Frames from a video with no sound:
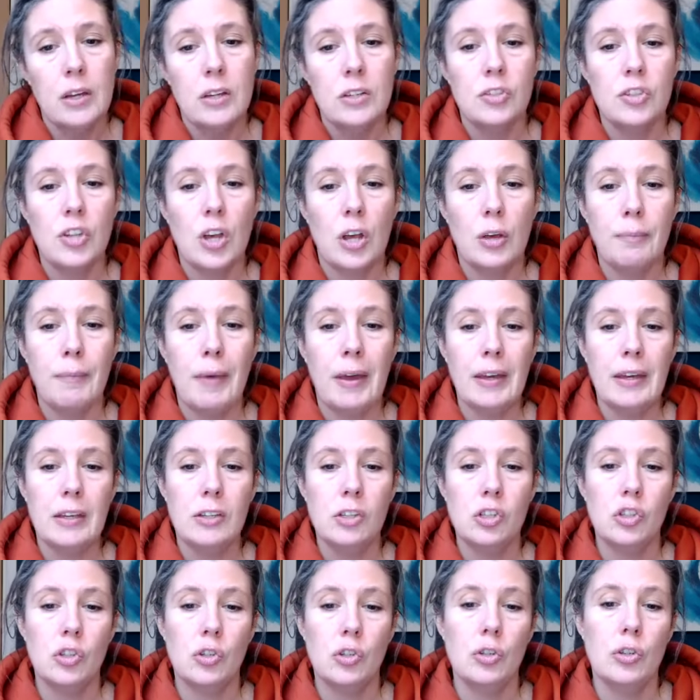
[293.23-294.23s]
So
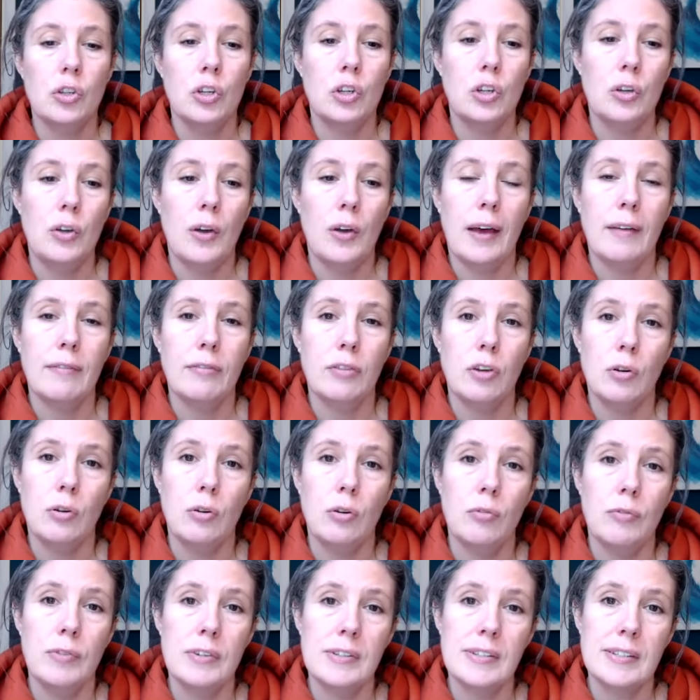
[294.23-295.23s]
making sure that you have
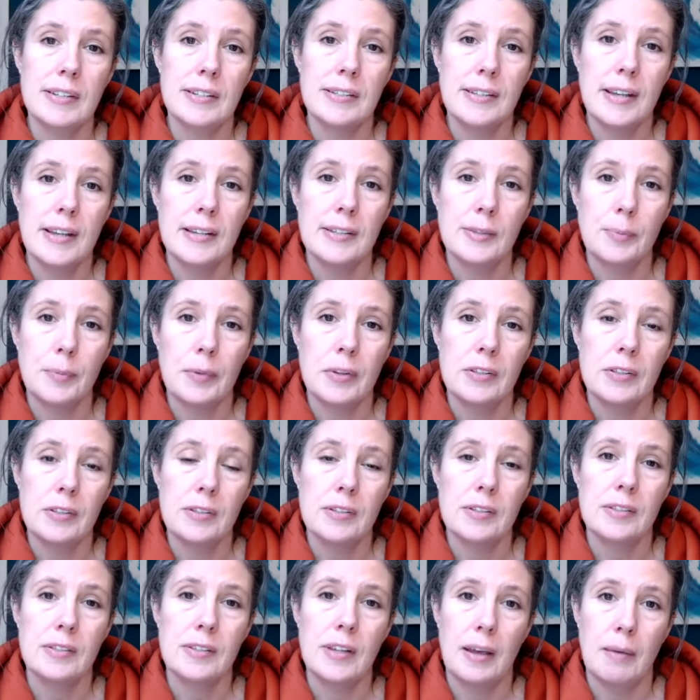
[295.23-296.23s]
your risk
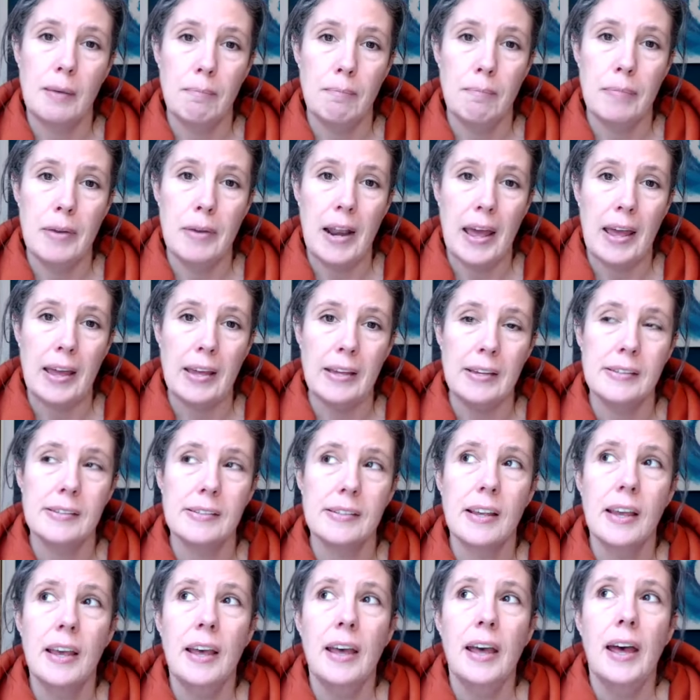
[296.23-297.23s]
assessments in place.